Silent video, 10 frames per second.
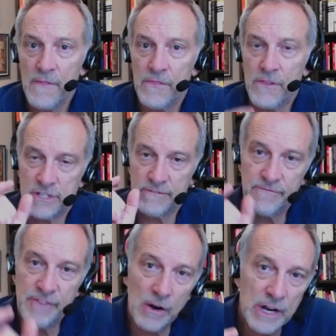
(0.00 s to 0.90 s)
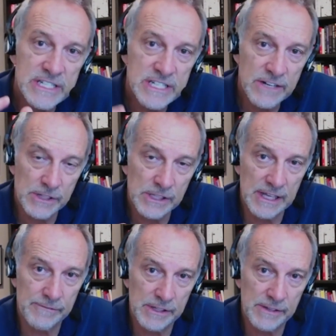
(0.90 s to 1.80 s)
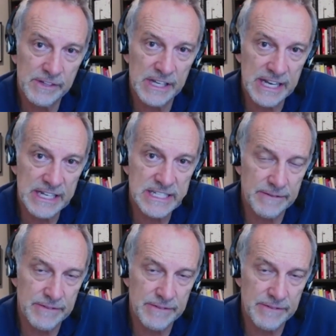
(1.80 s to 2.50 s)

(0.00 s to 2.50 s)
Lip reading: there's a very different level of connectivity.